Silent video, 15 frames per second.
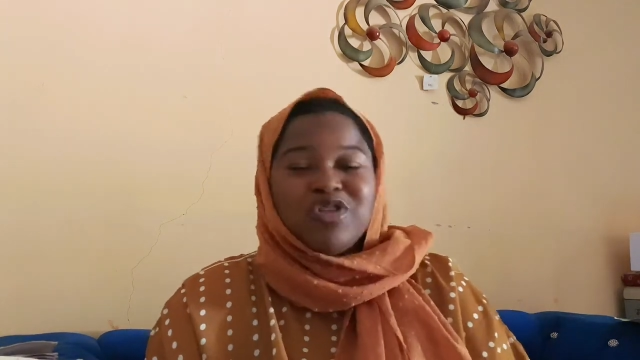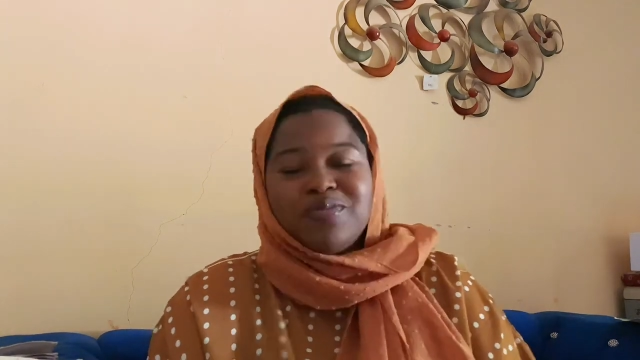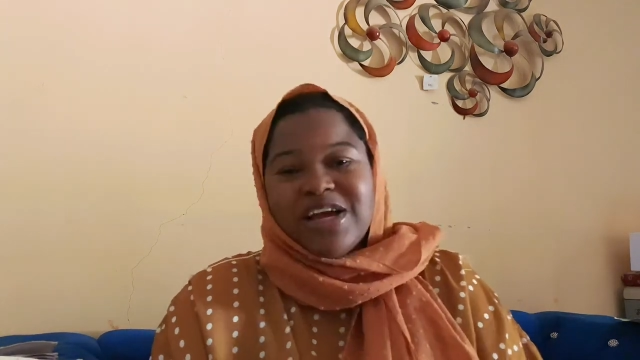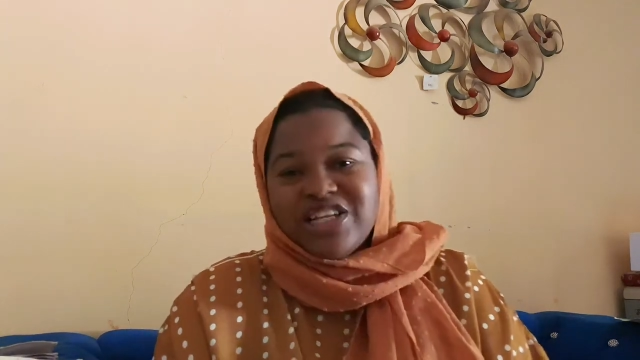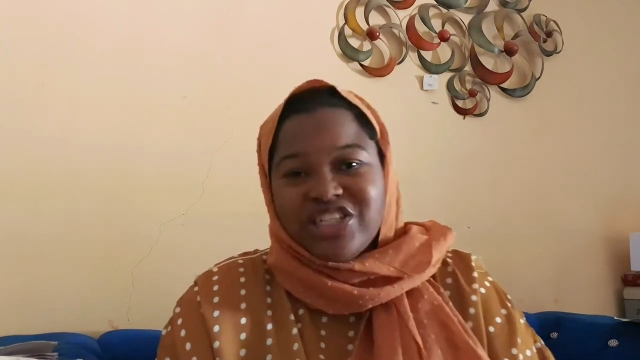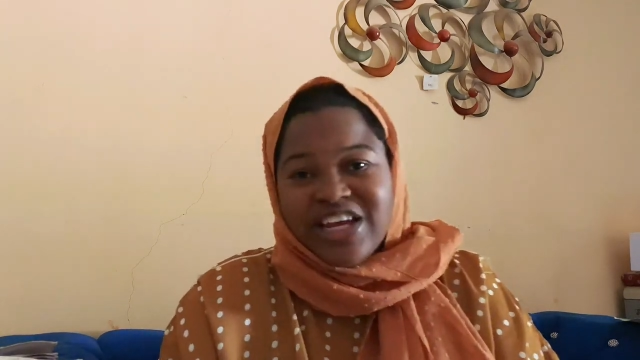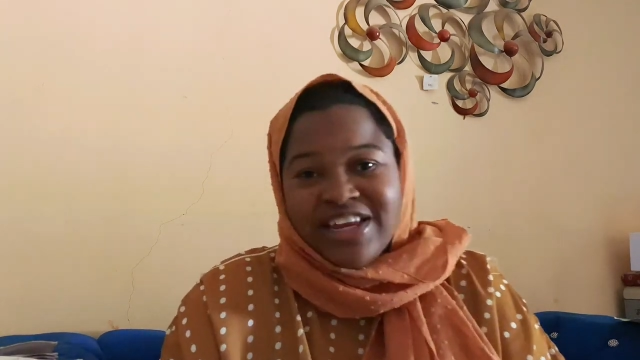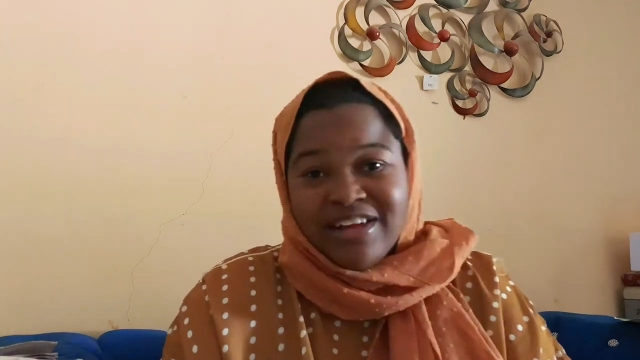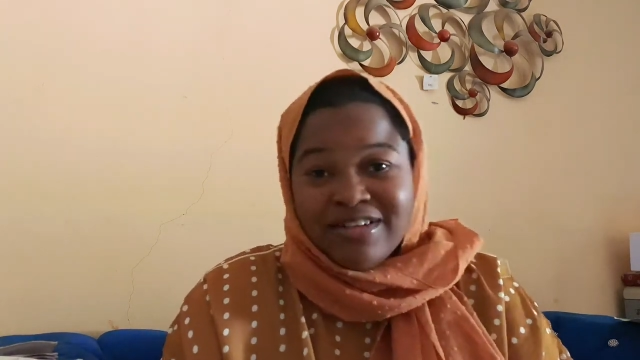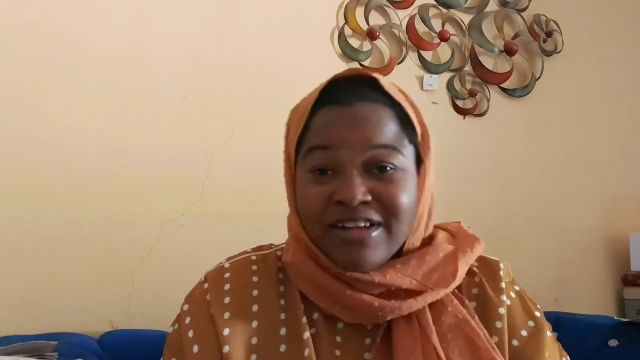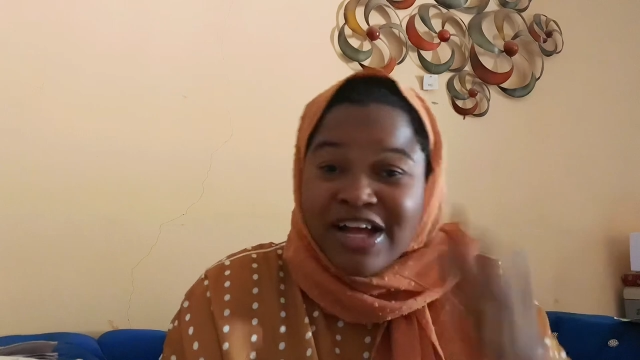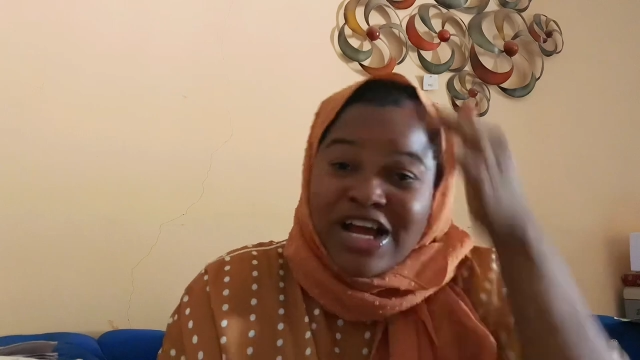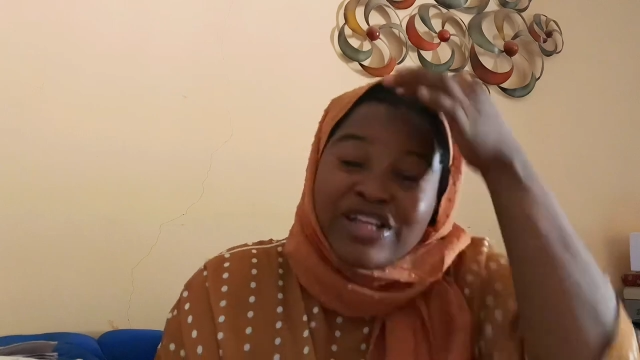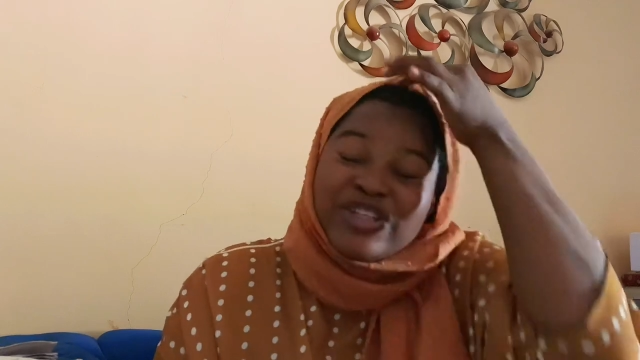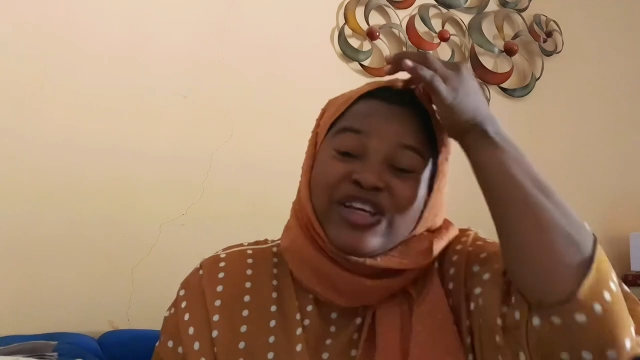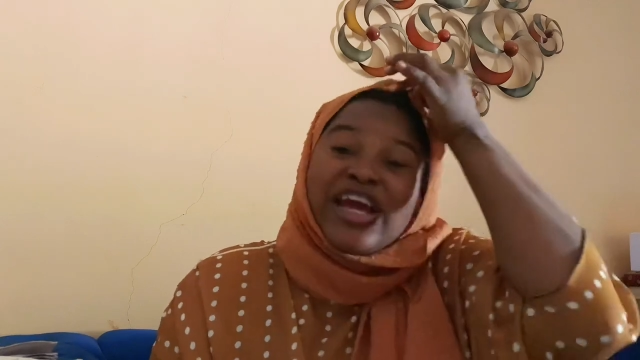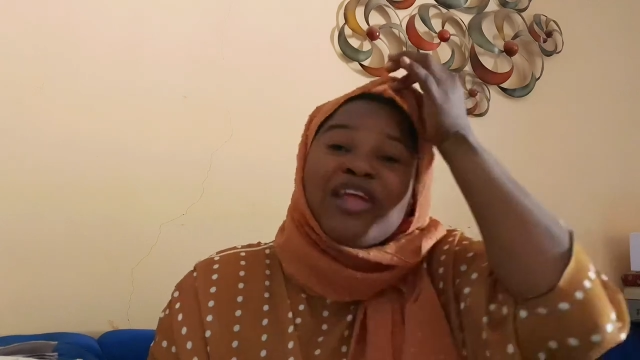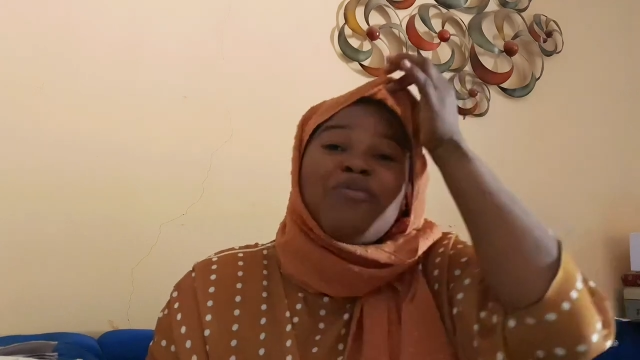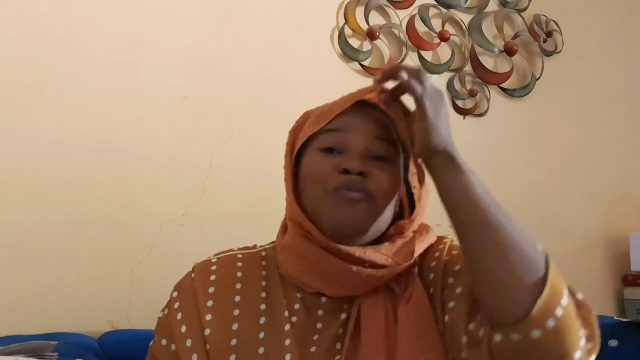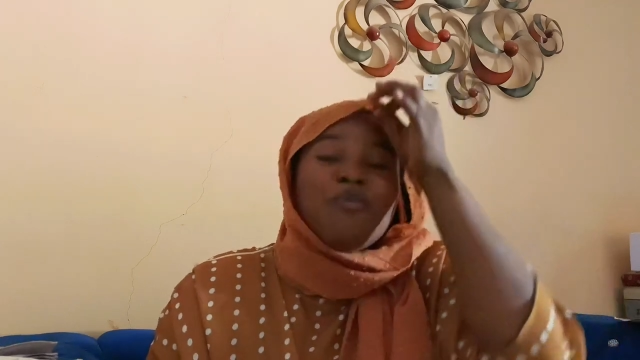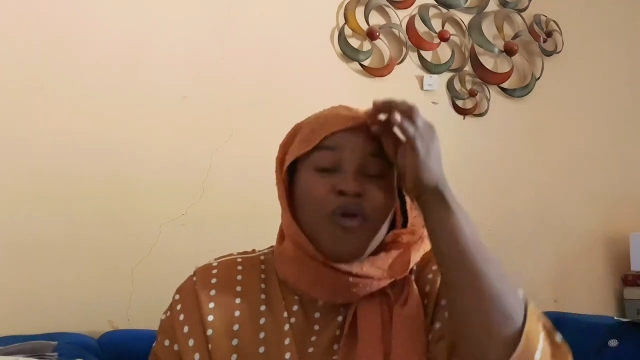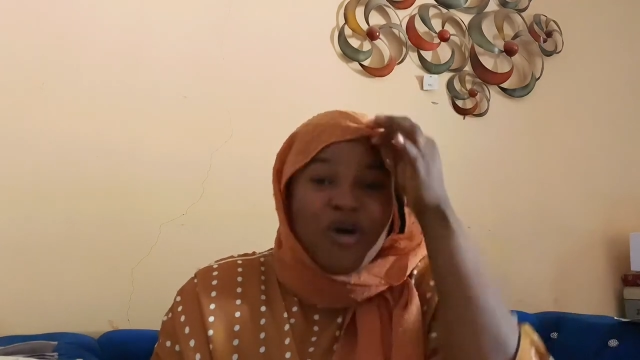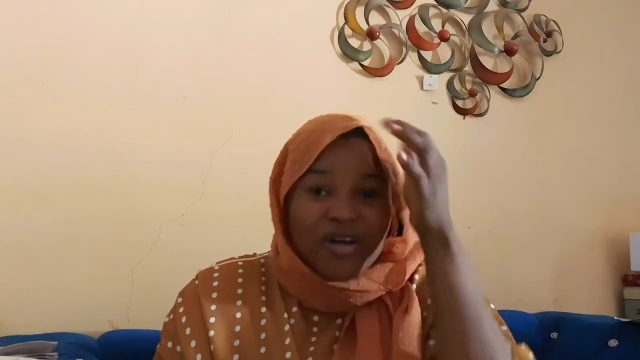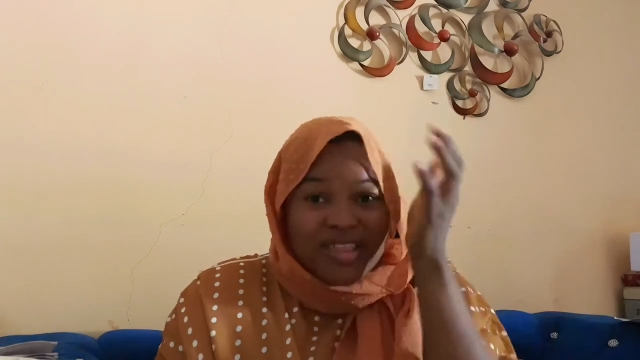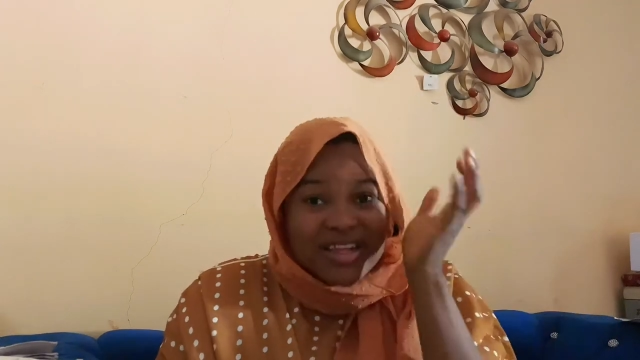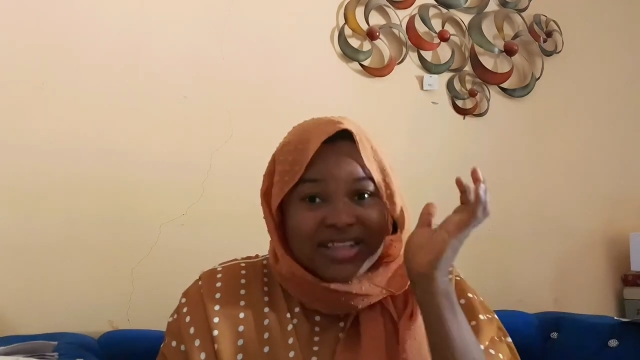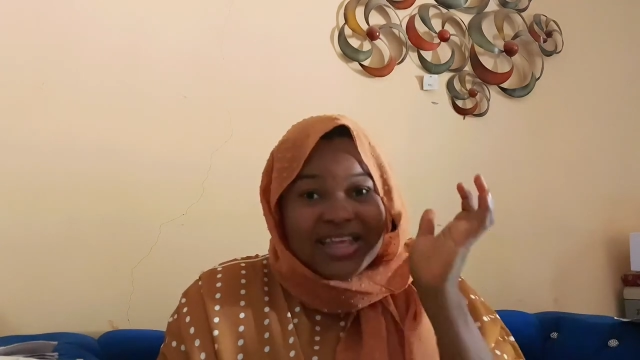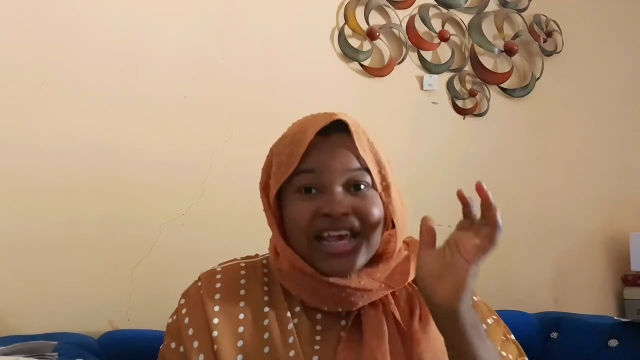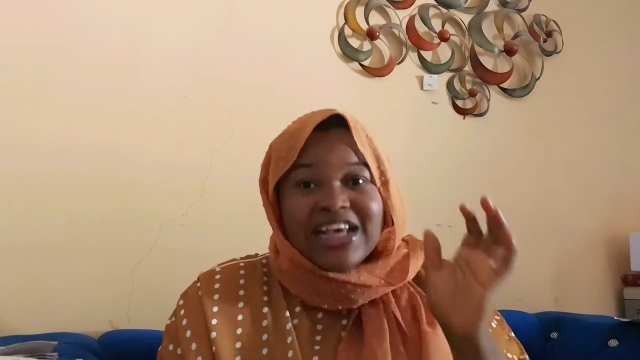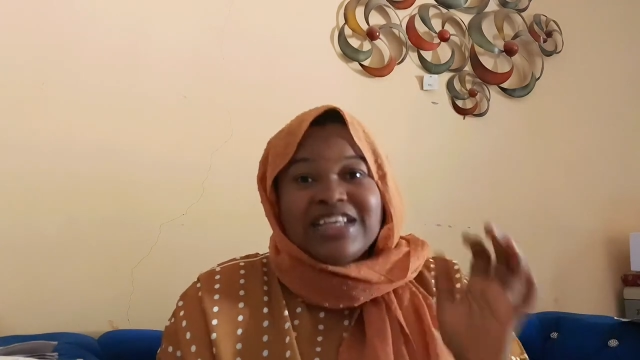to my channel to get more
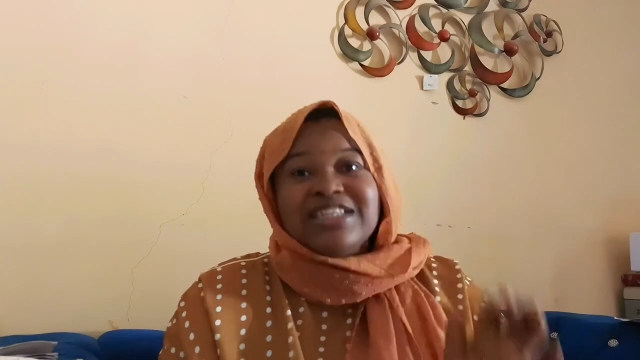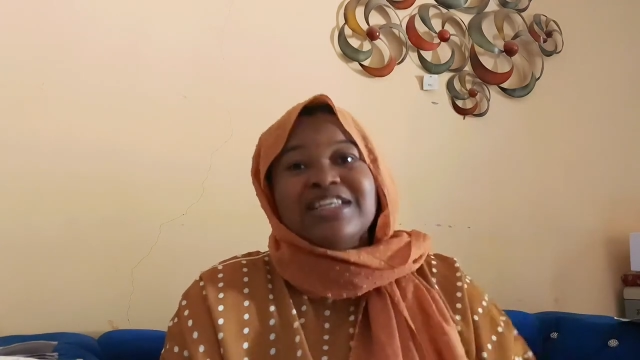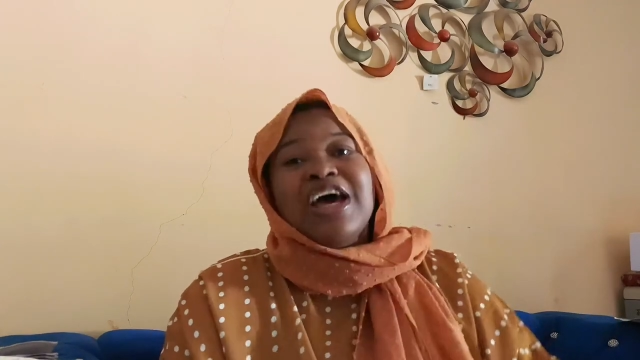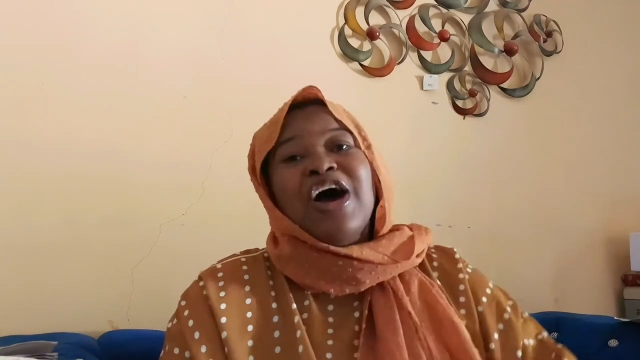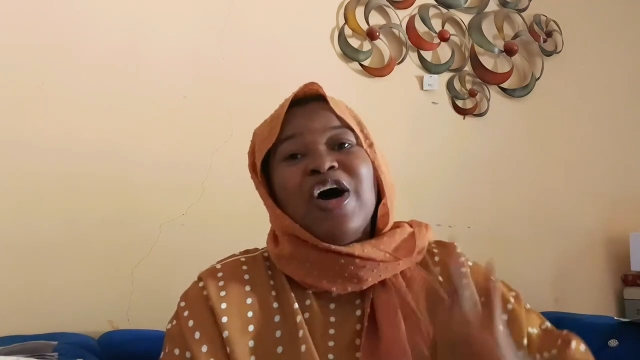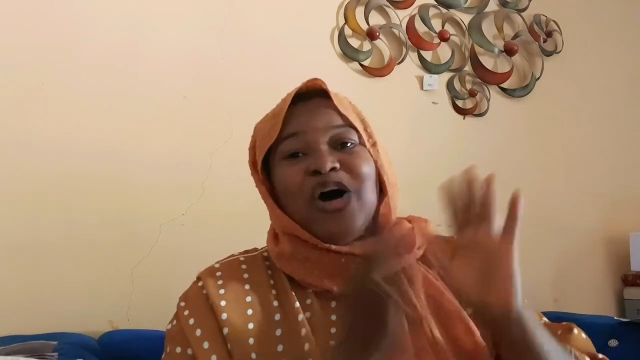details